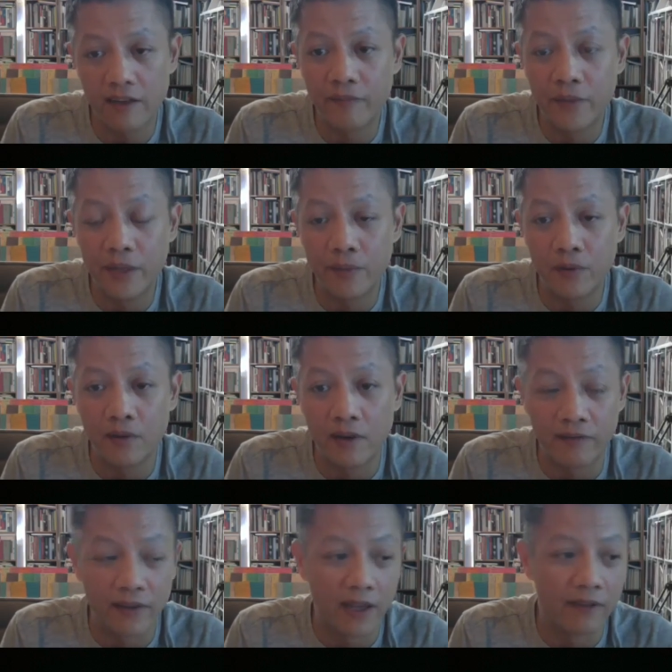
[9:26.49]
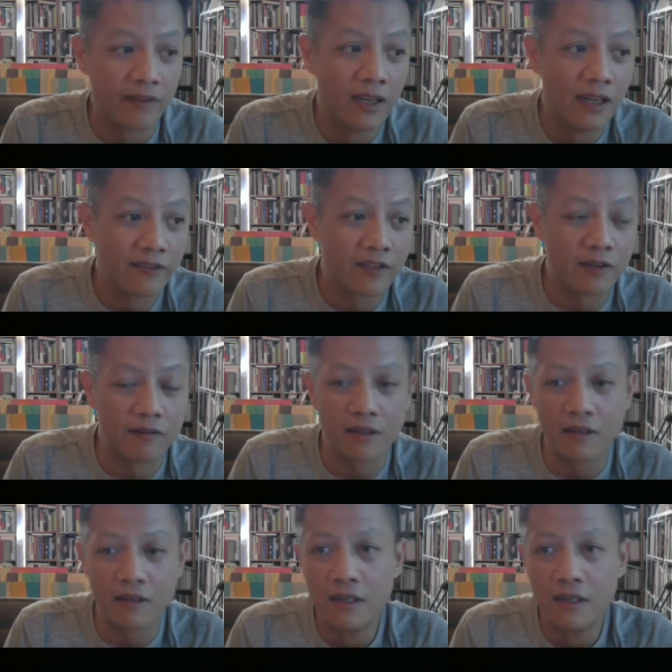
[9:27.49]
if people, if, if, if
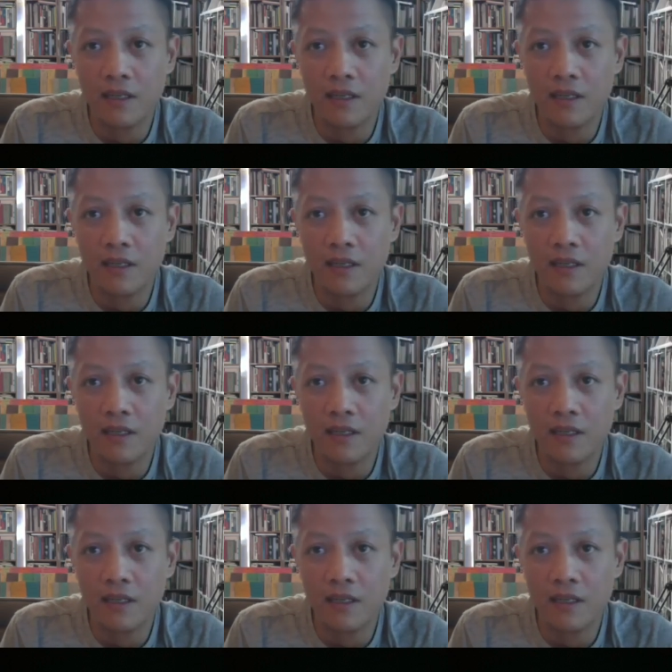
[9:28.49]
certain